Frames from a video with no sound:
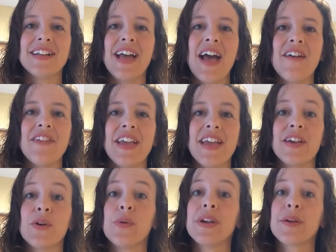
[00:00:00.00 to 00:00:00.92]
have a
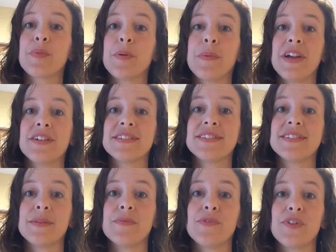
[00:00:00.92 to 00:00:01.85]
quick preparedness
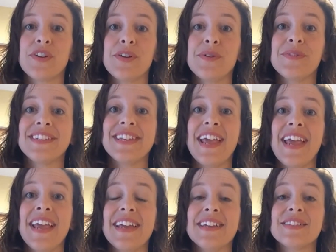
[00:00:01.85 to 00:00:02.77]
tip for you
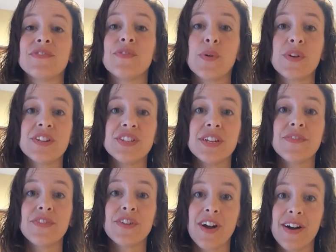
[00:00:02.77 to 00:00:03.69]
today. It's
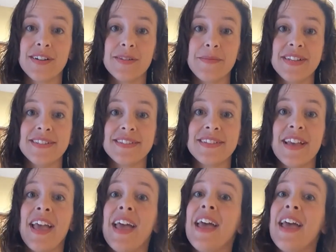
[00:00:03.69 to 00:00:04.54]
foraging for condiments.